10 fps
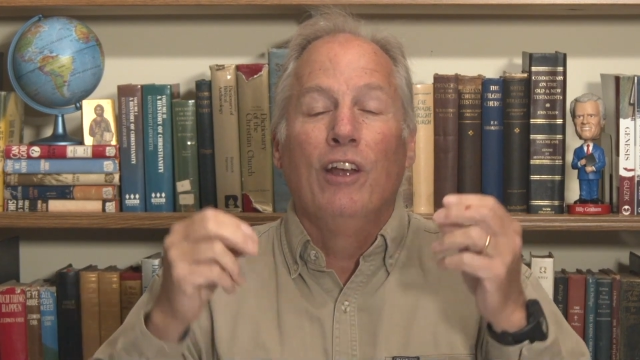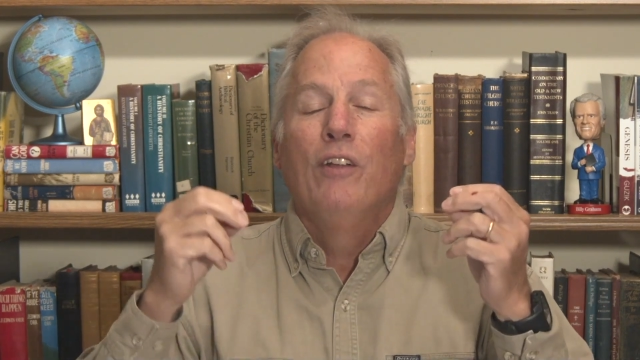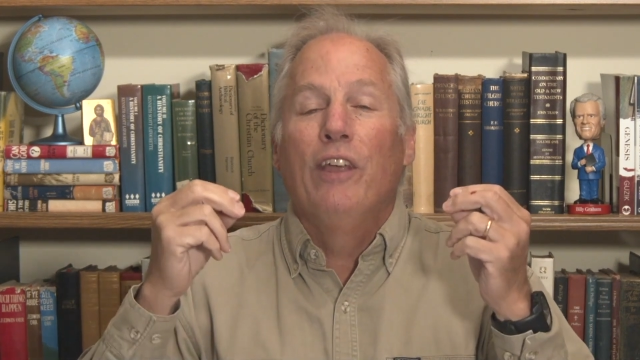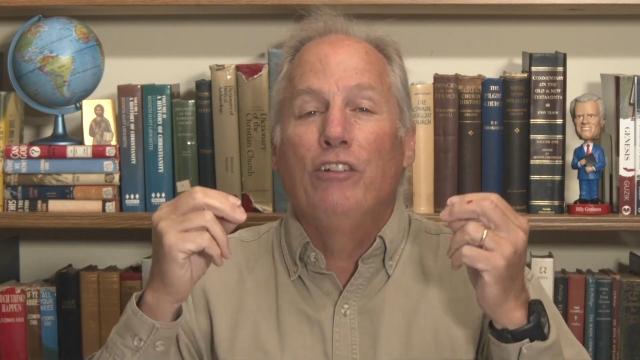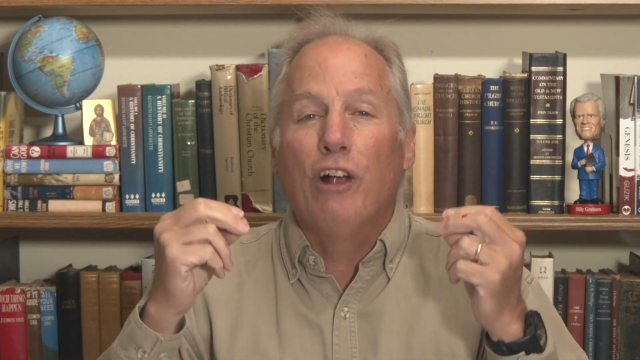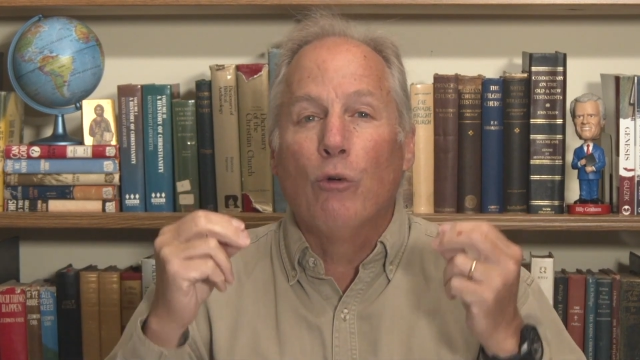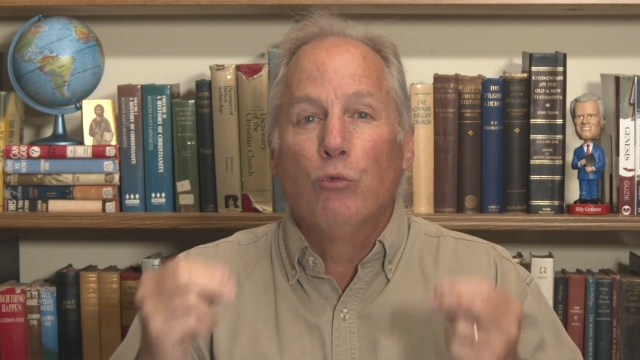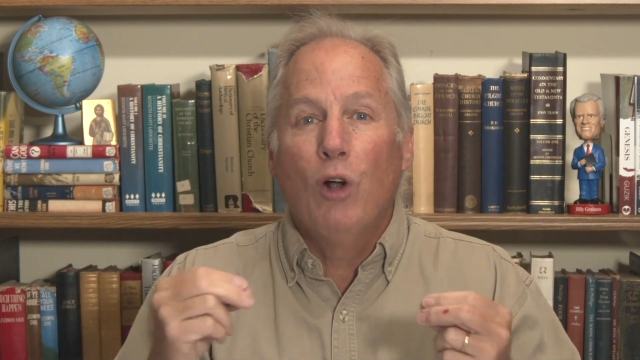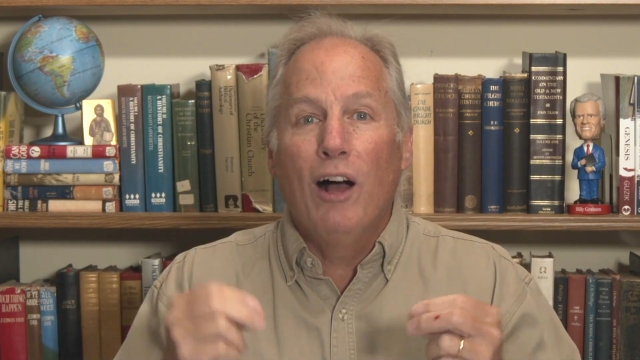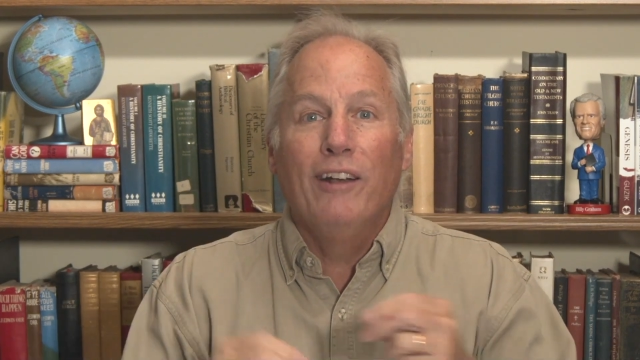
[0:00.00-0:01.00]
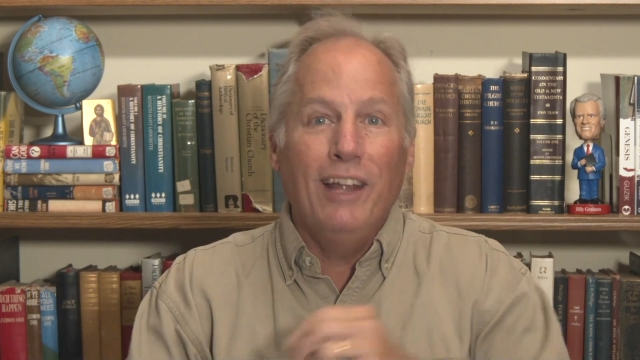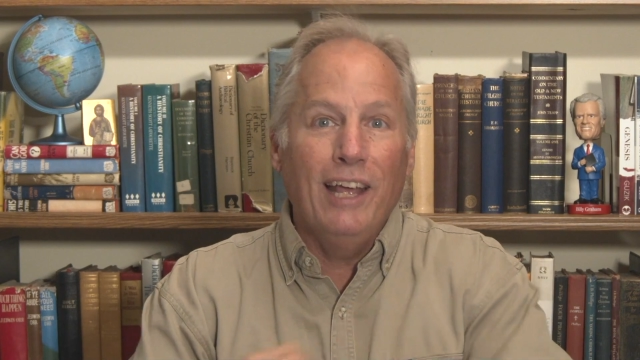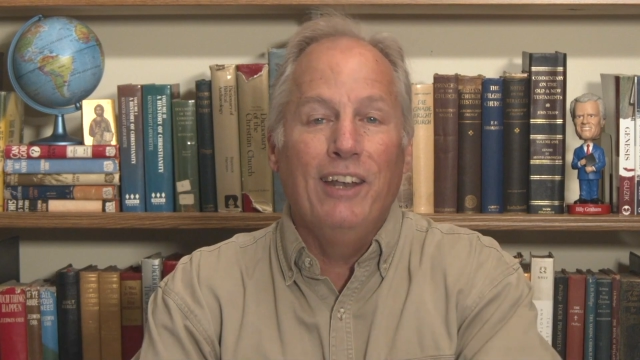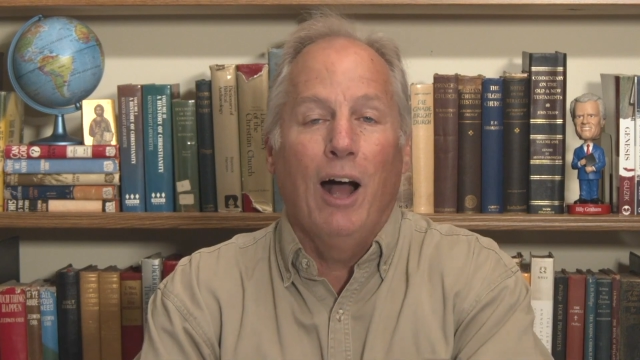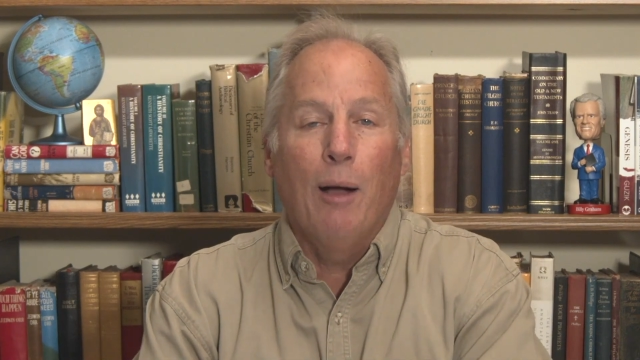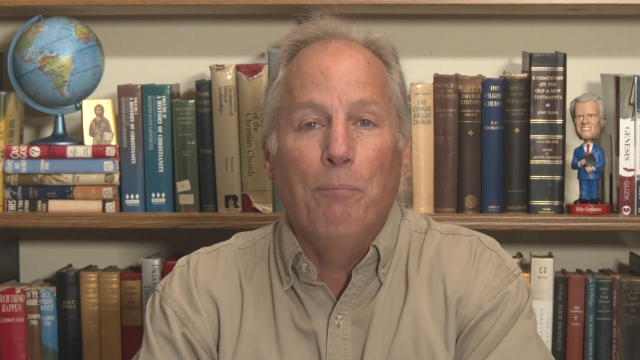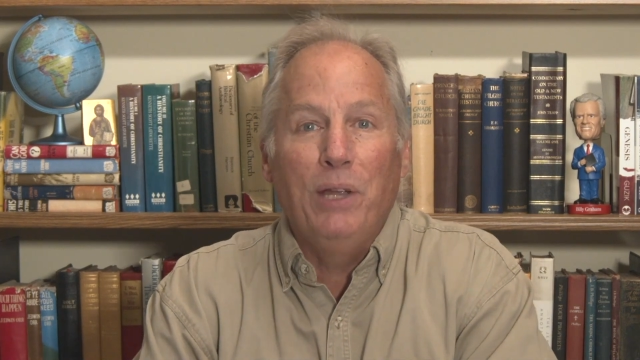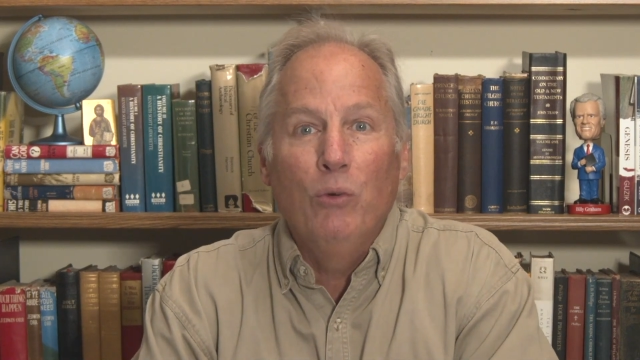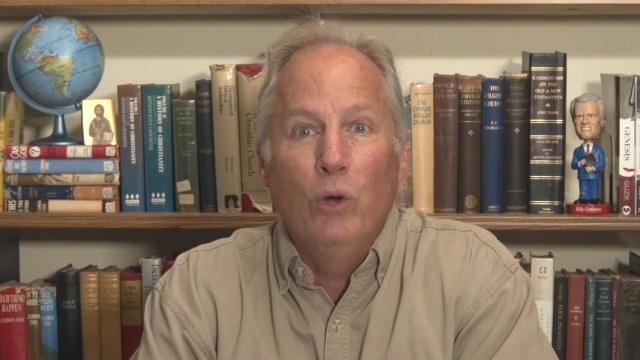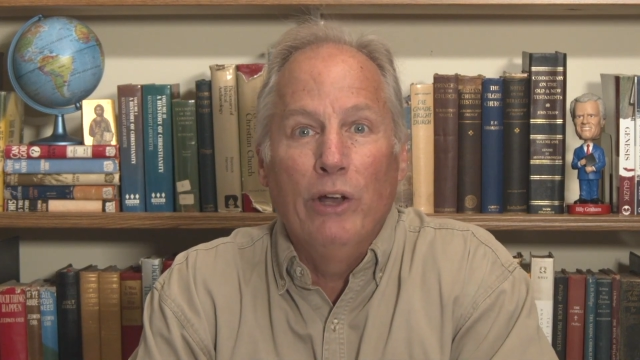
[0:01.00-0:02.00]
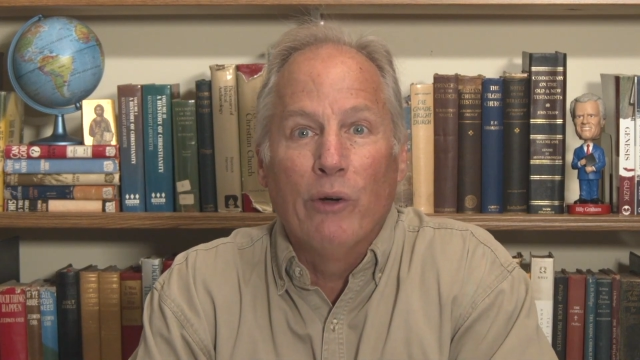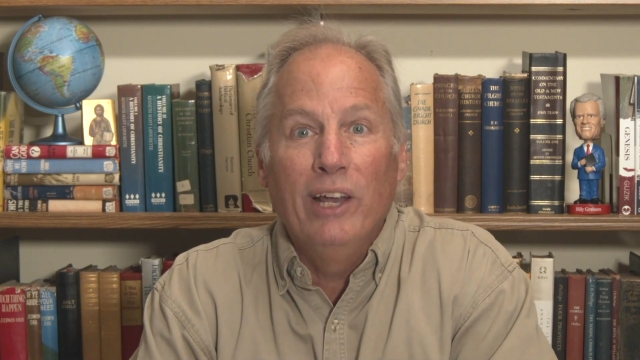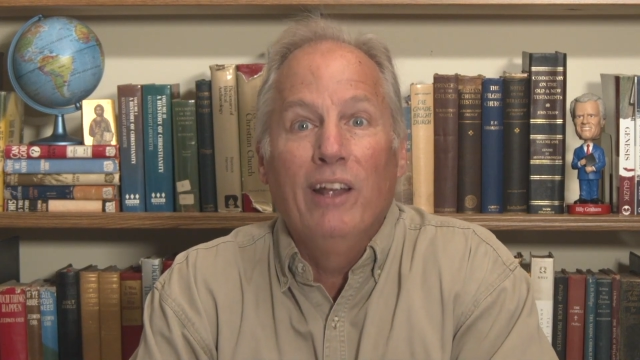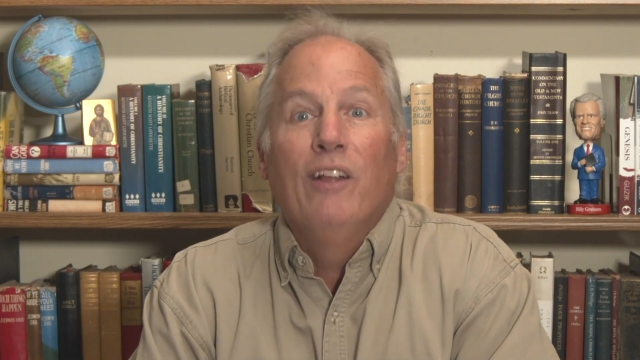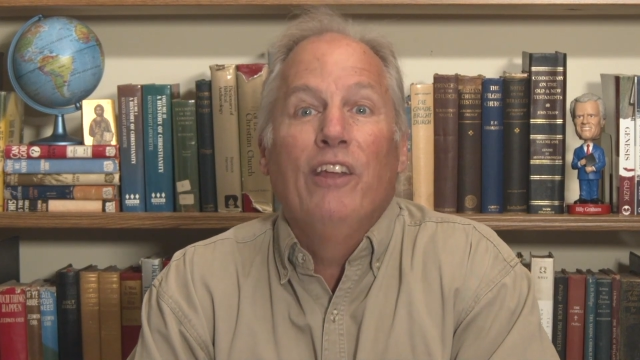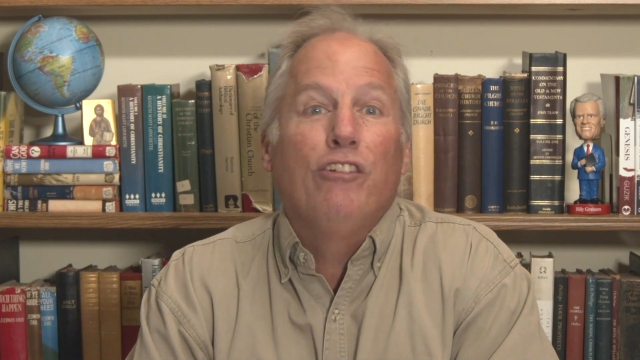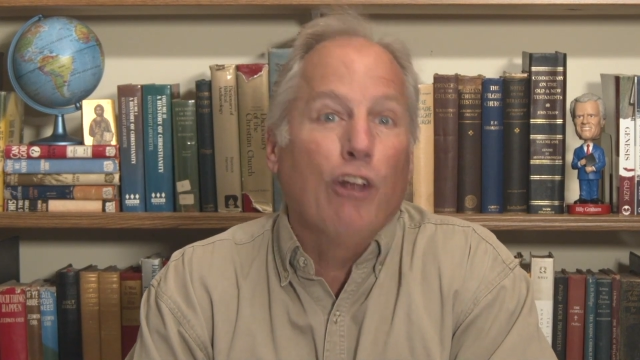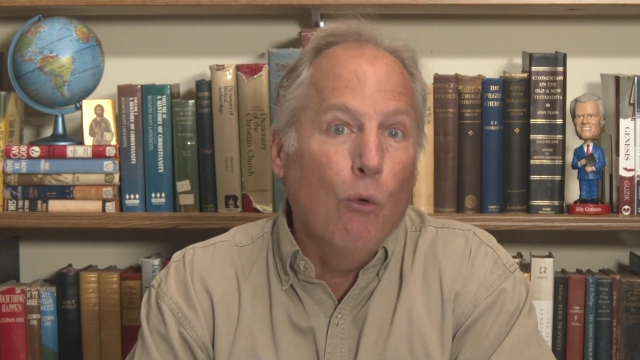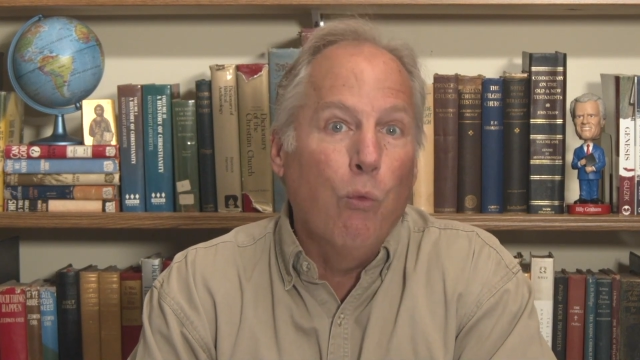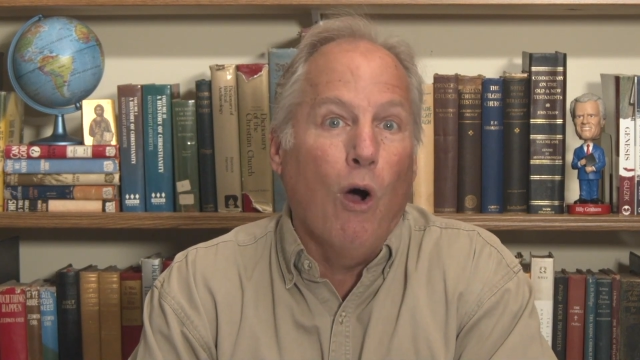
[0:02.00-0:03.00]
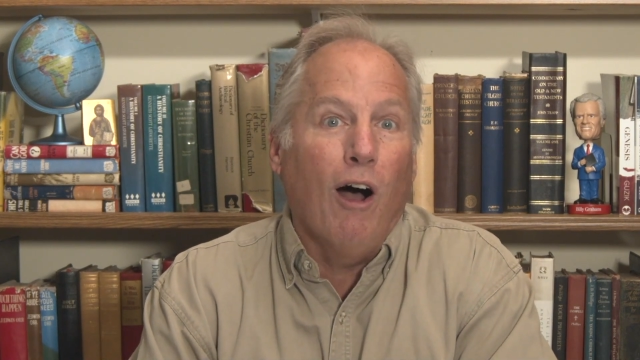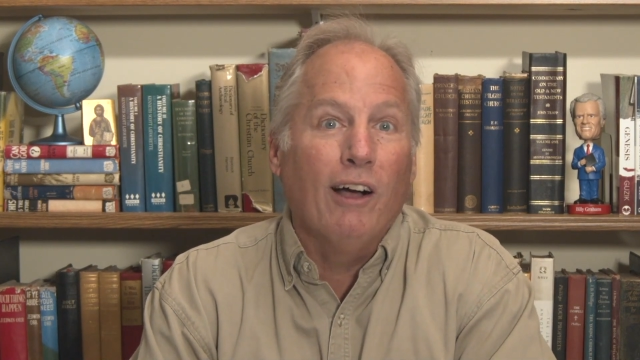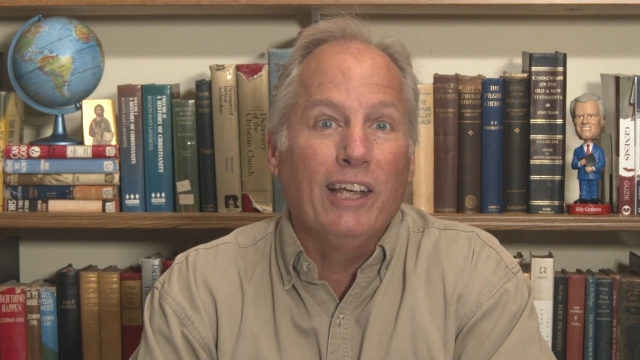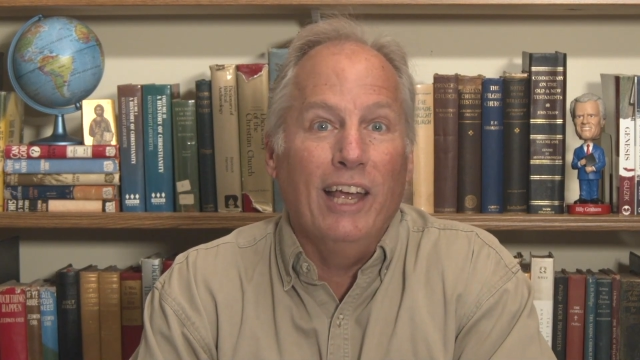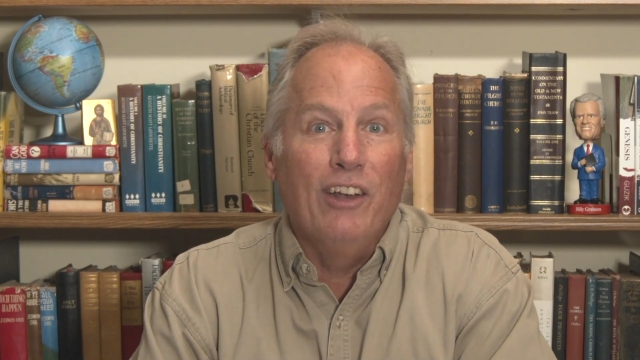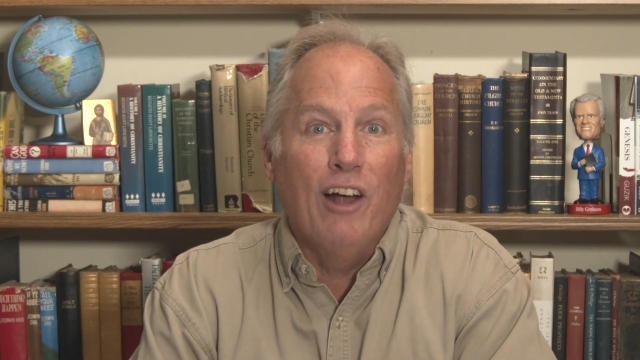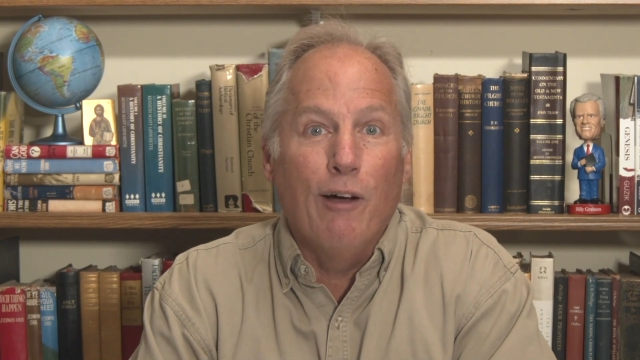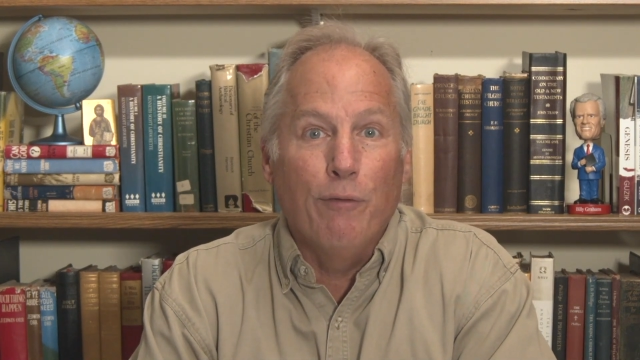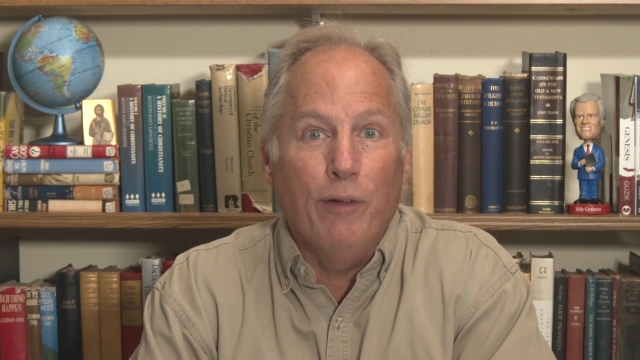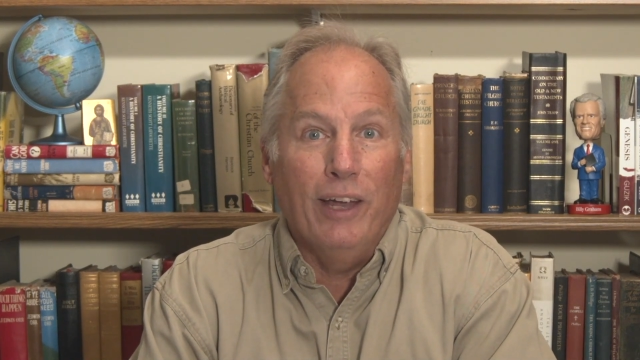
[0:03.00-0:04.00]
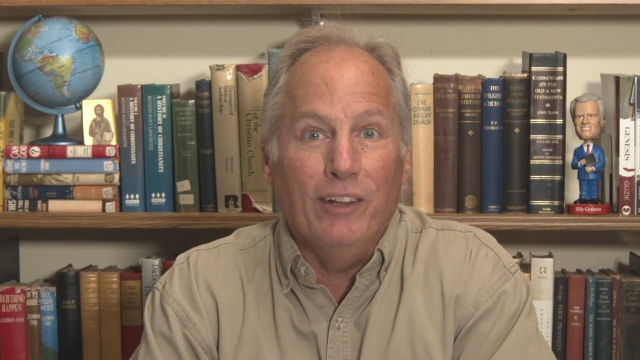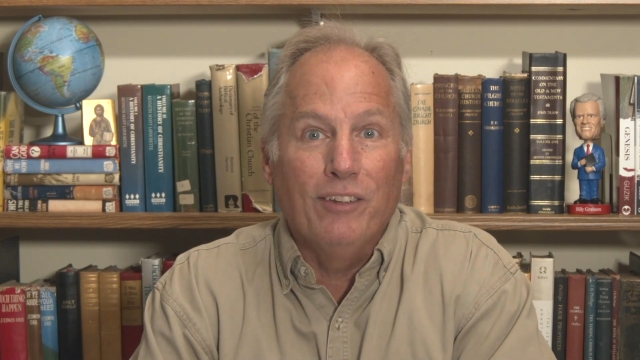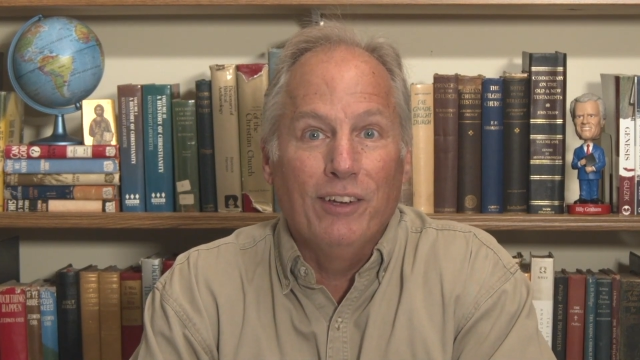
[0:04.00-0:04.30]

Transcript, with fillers: They shall run and not be weary. They shall walk and not faint.